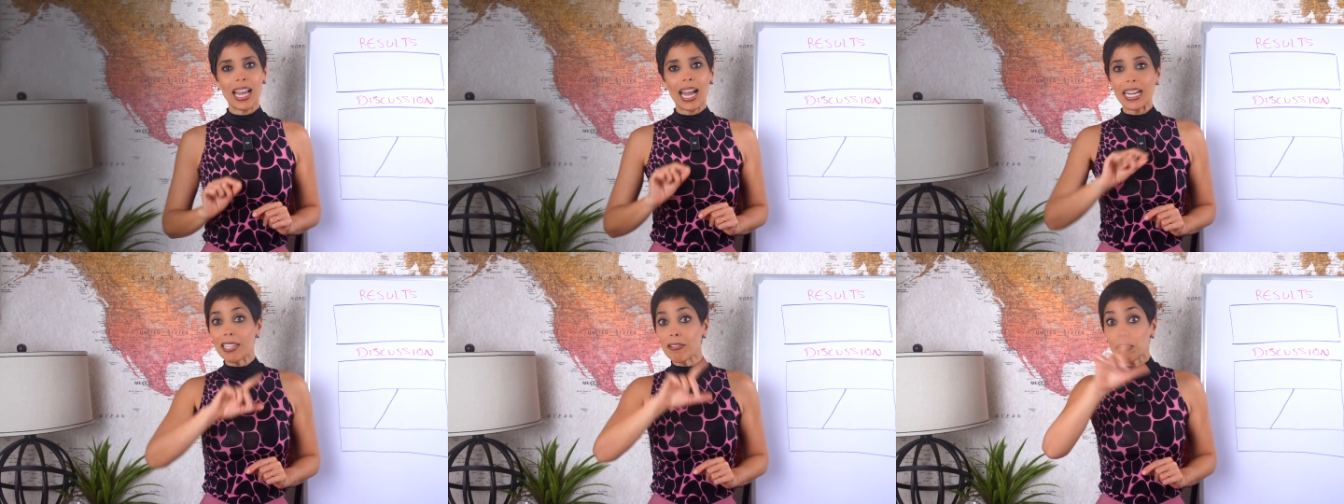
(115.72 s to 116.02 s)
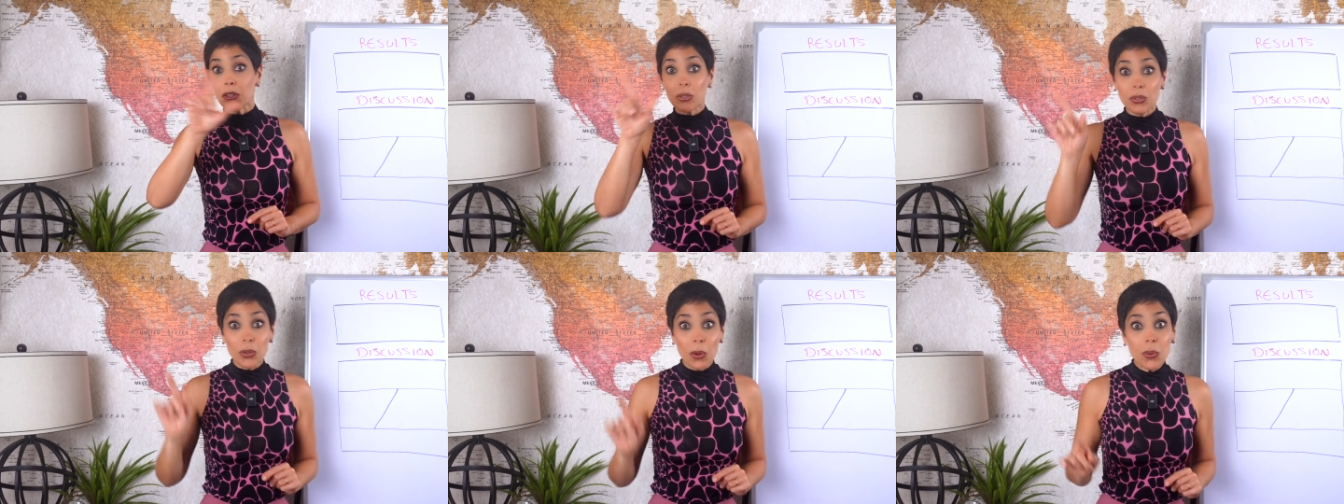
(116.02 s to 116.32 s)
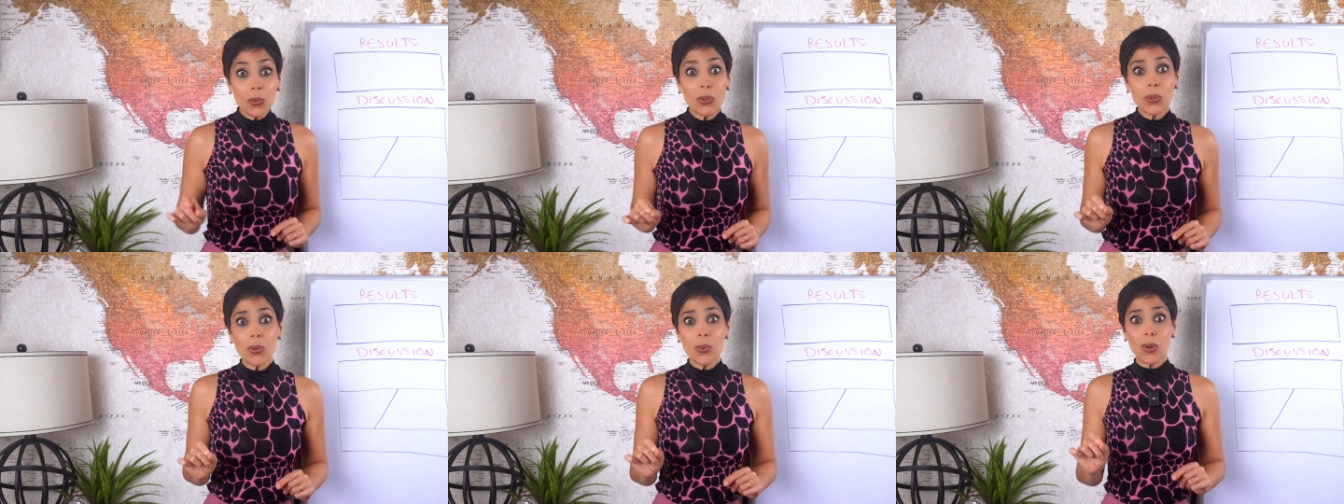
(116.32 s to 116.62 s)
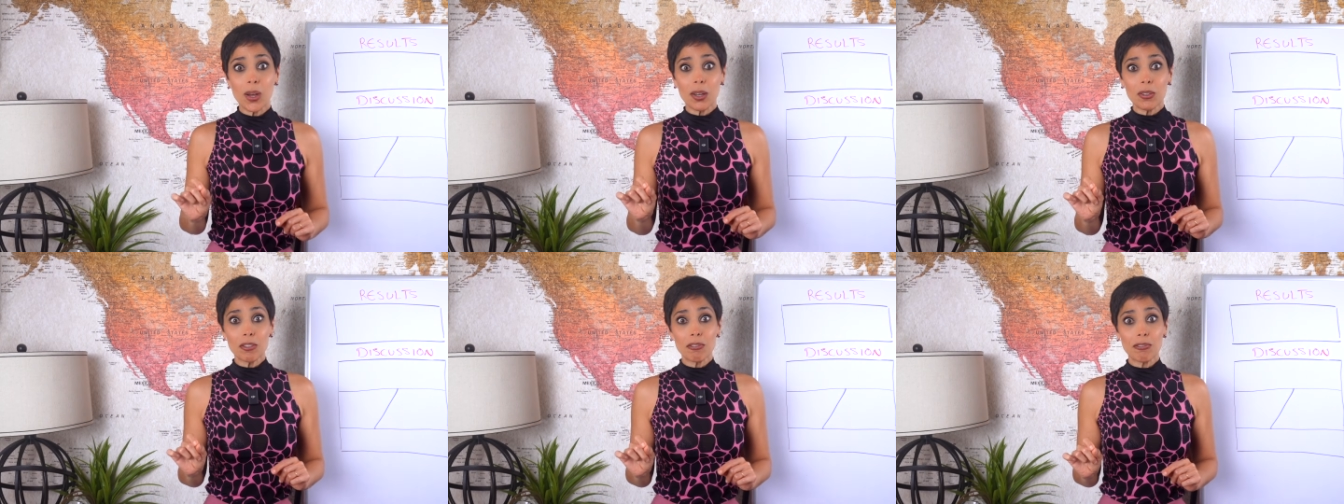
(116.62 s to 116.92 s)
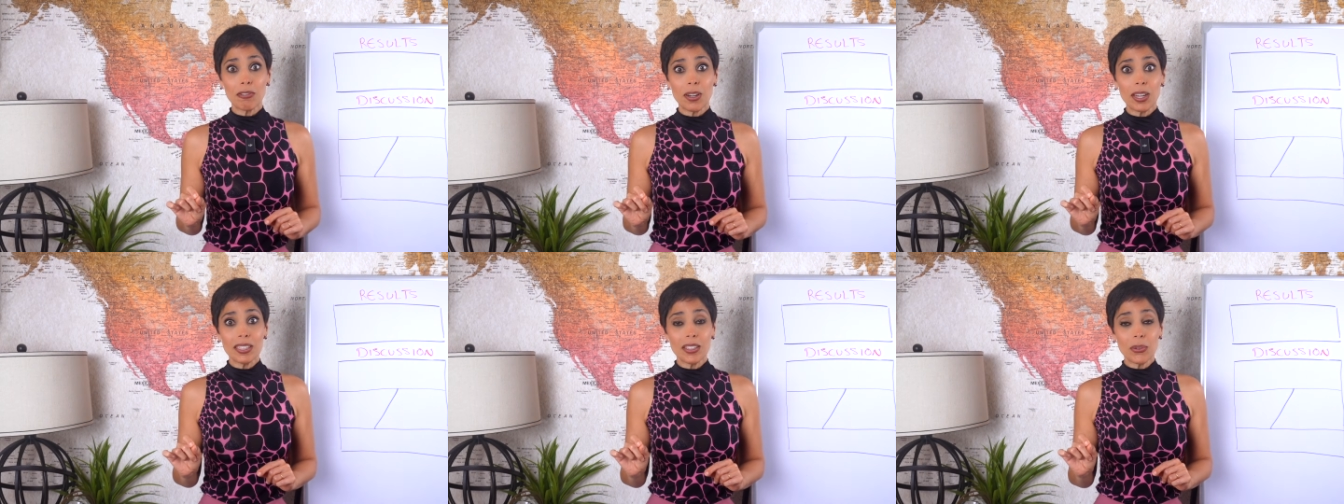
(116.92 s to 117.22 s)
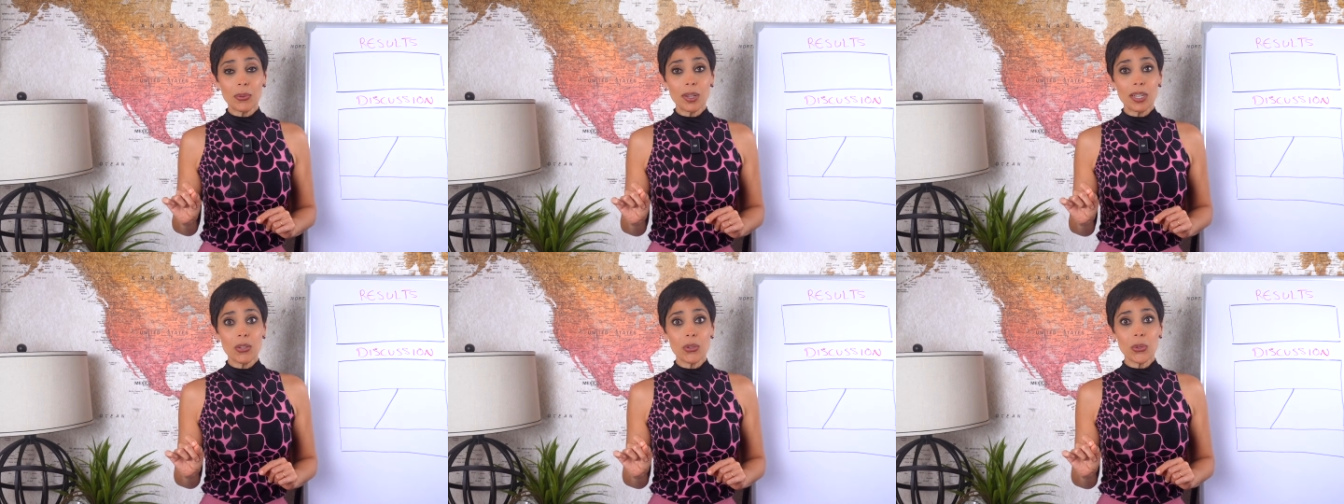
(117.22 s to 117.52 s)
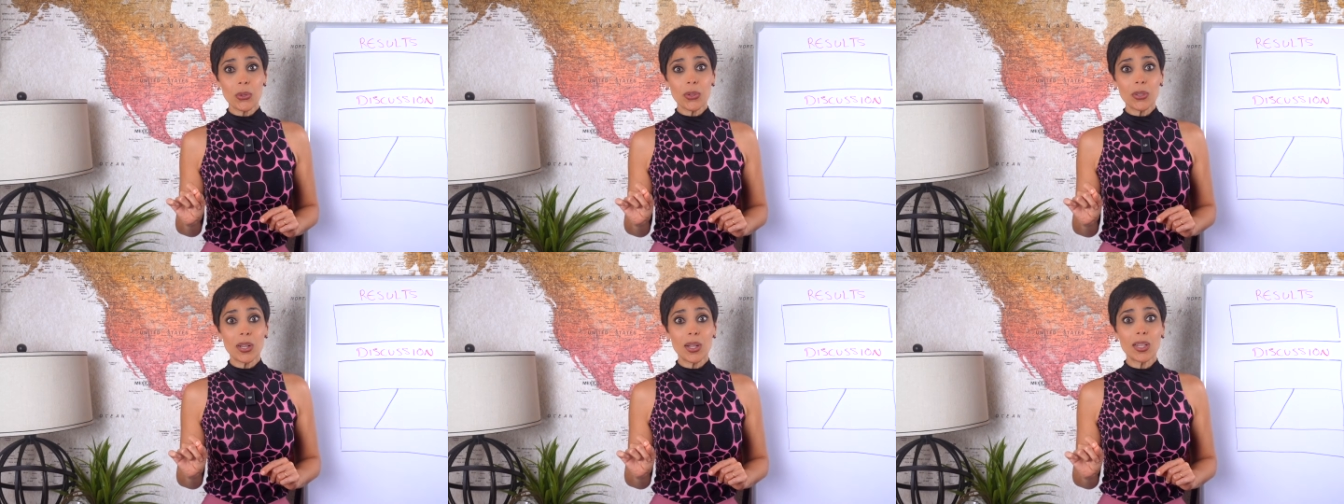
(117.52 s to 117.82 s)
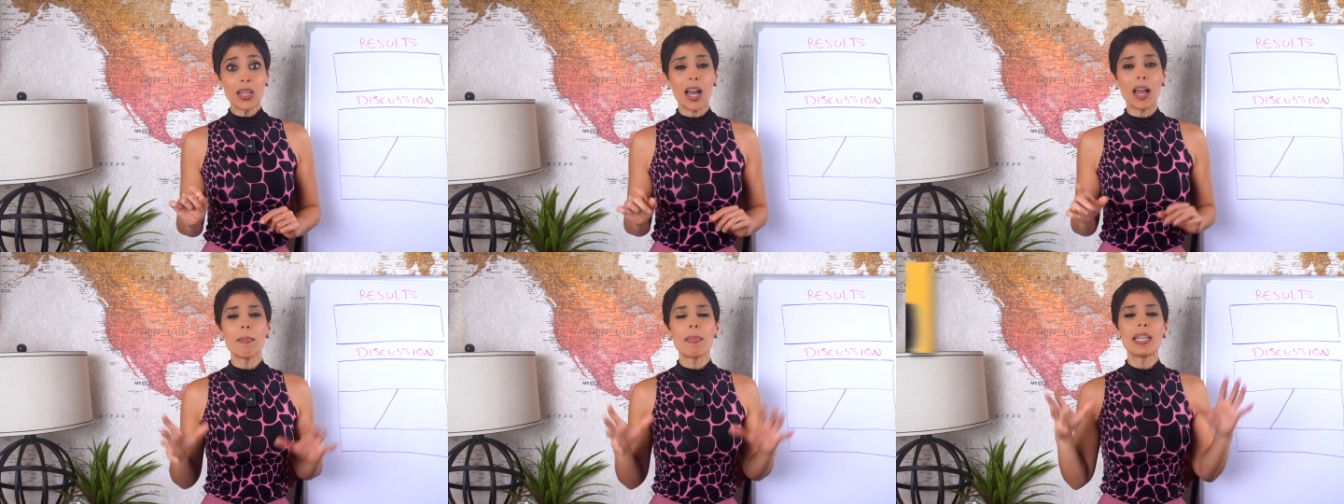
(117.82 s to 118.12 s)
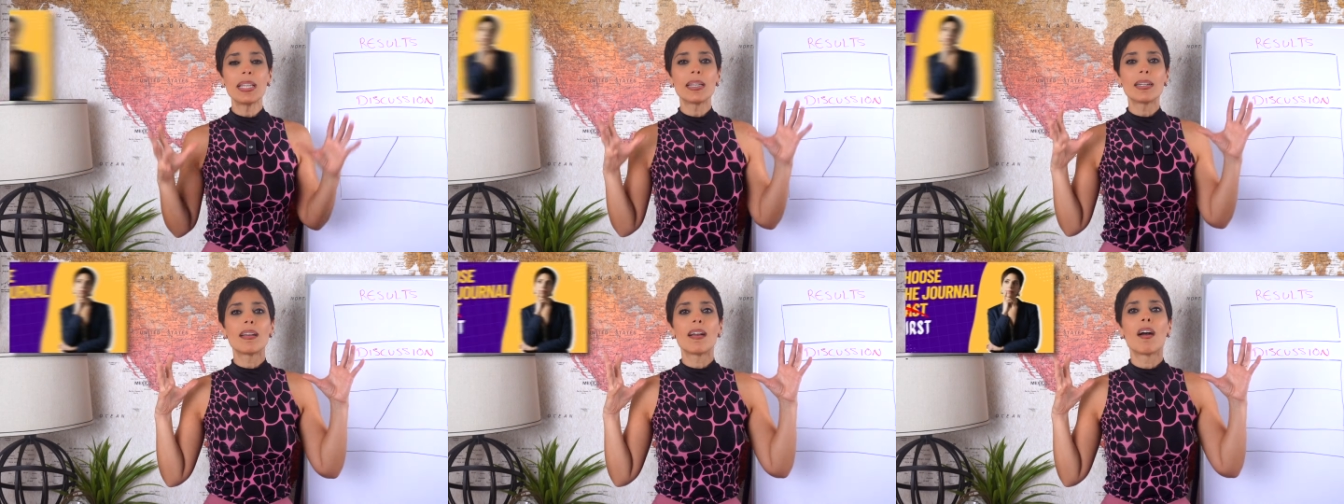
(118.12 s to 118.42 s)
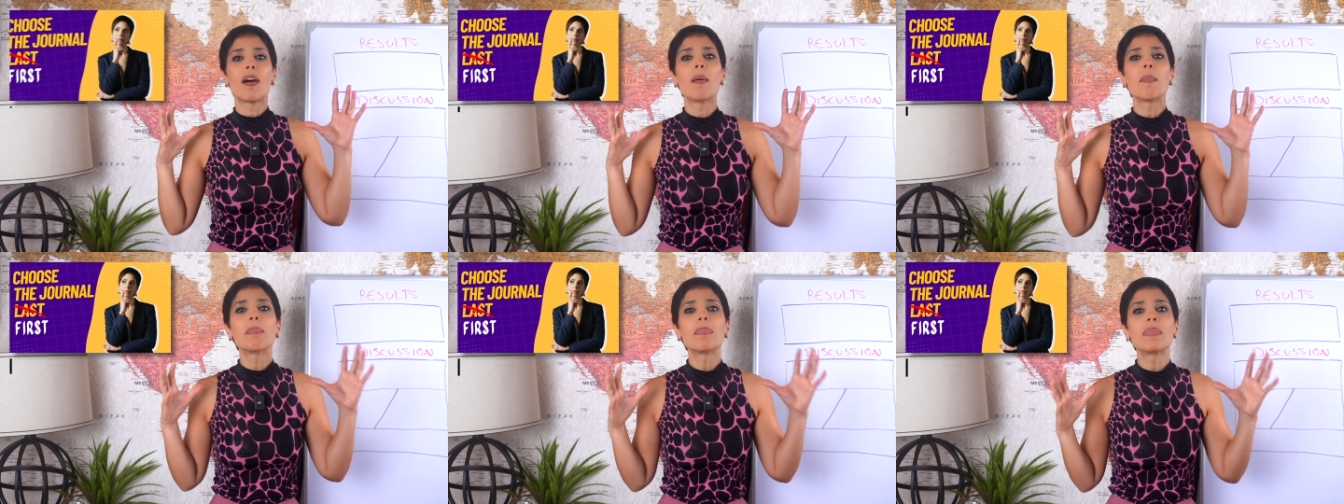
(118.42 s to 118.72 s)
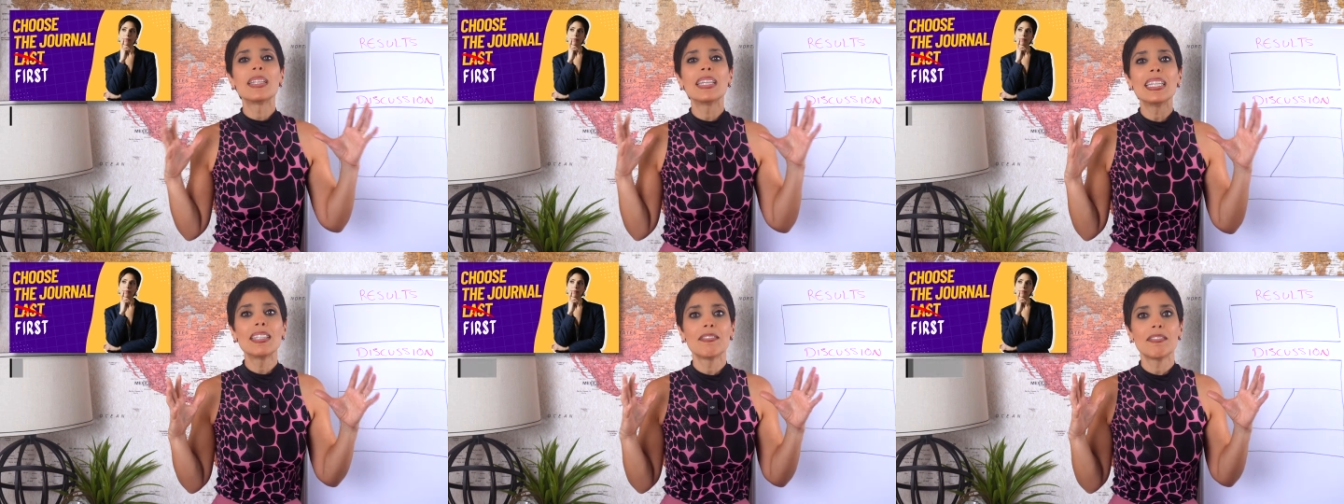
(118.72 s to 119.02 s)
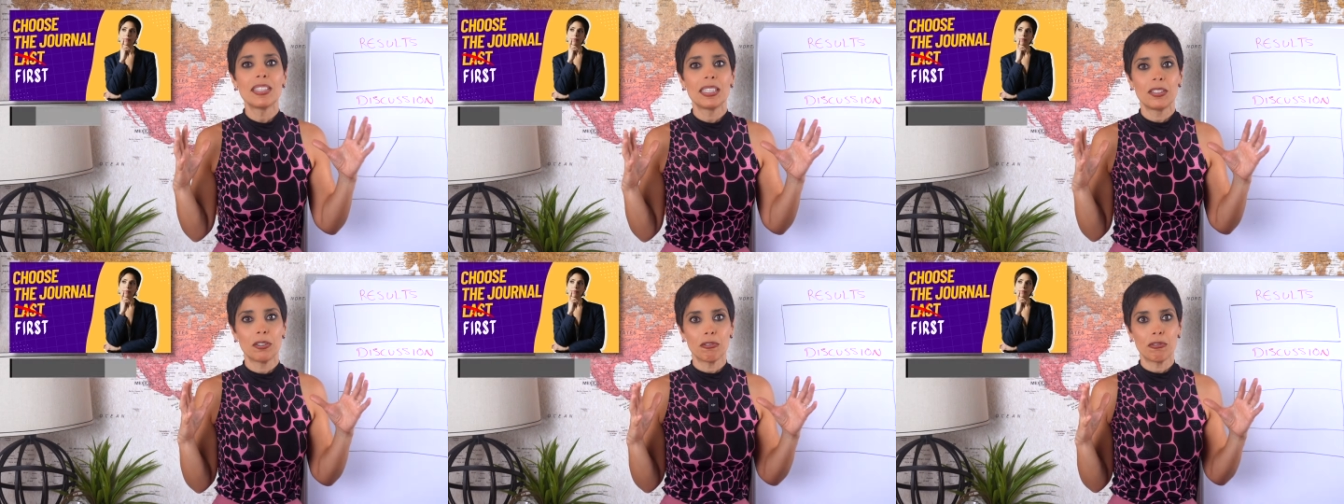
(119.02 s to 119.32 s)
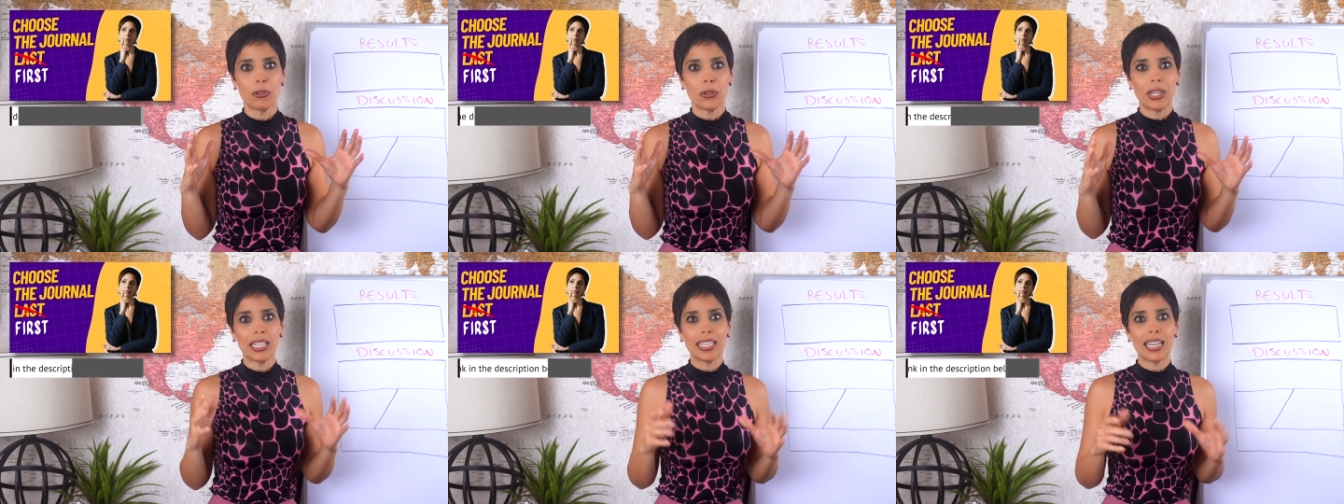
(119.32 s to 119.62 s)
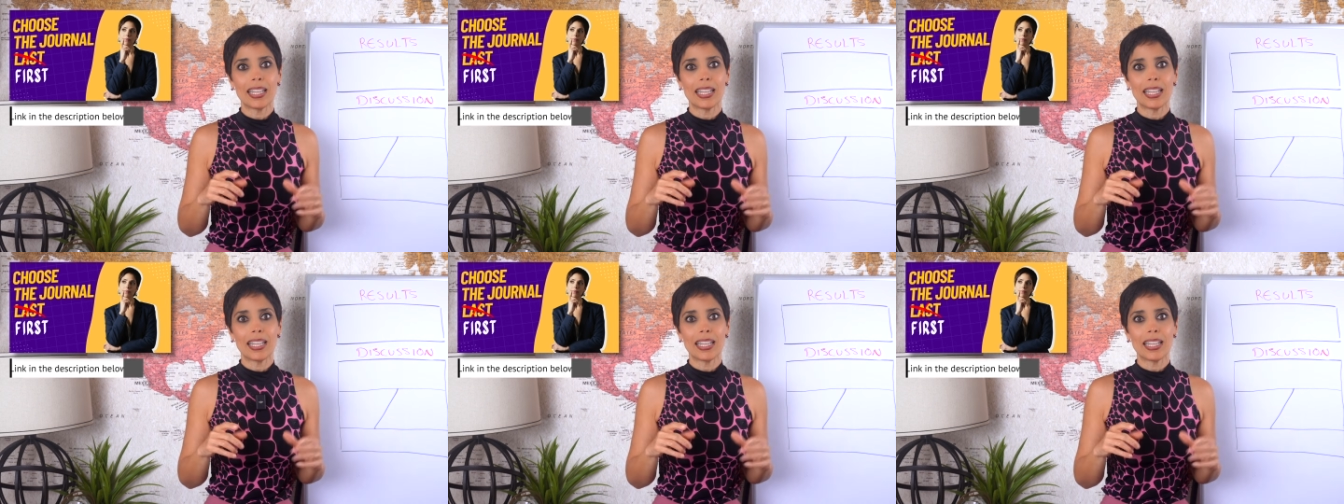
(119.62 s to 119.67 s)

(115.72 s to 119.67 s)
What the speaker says: And if you don't know how to find the right journal, I made a complete video for it,